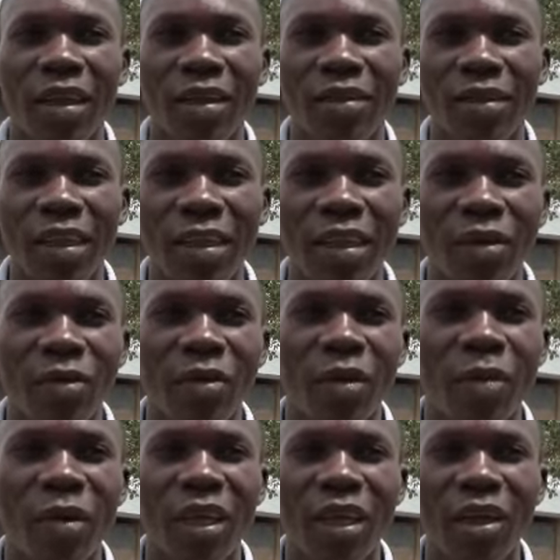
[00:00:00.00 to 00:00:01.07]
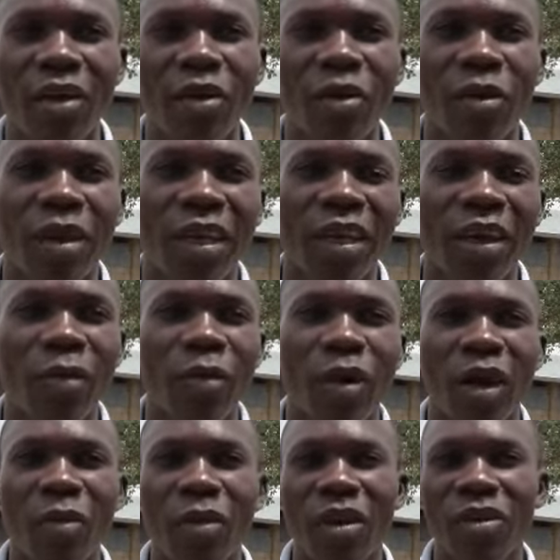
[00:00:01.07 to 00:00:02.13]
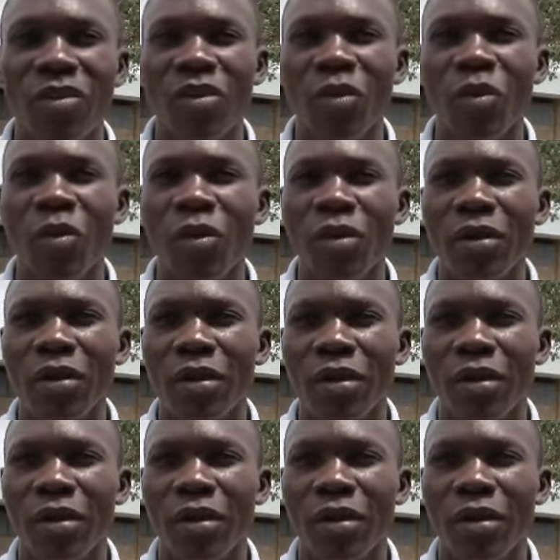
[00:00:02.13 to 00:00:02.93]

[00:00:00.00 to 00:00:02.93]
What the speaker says: a teacher from Nyero Kodeke Primary School.